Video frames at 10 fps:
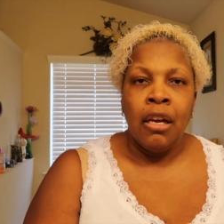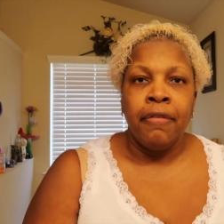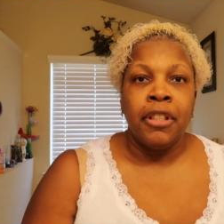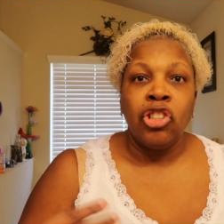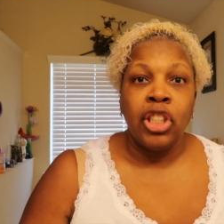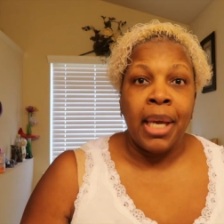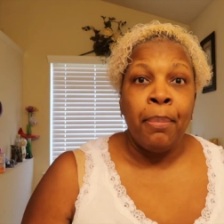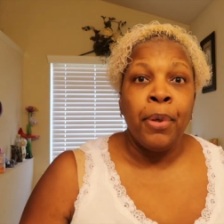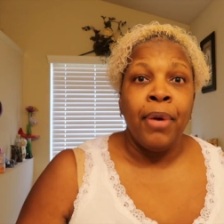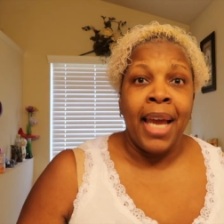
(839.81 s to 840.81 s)
for the
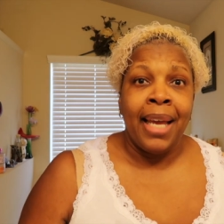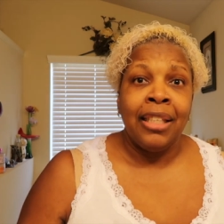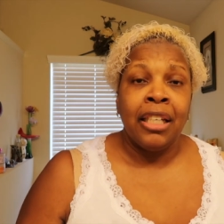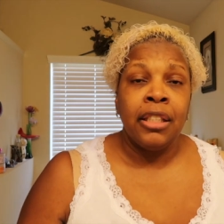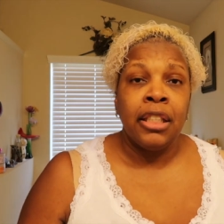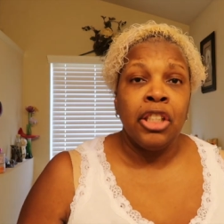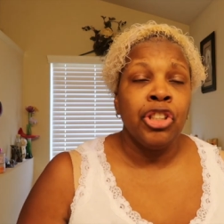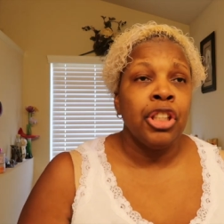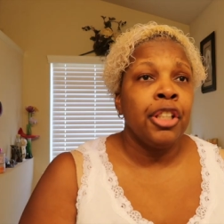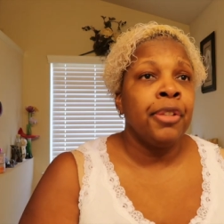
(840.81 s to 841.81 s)
shampoo and the
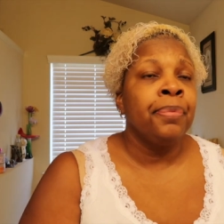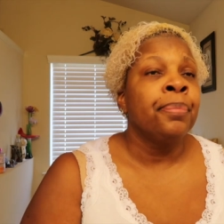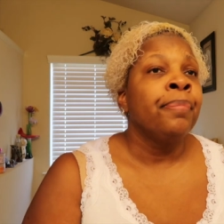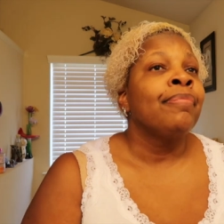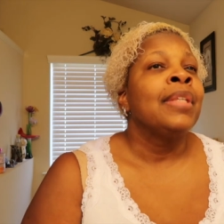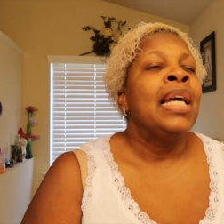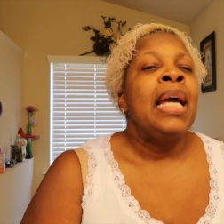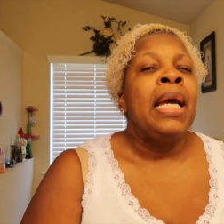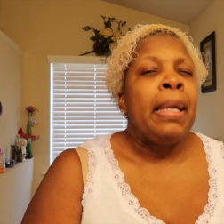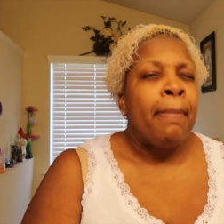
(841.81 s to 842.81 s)
conditioner.
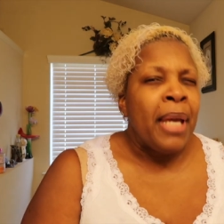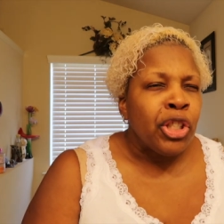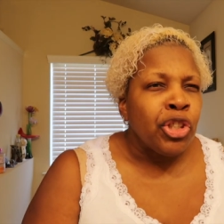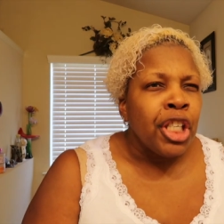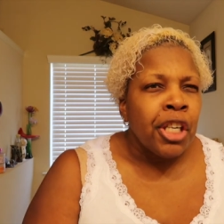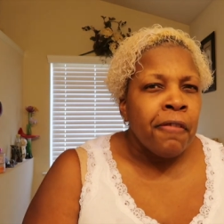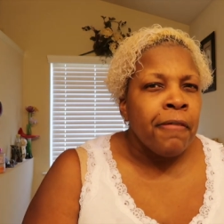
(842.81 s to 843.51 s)
It makes your hair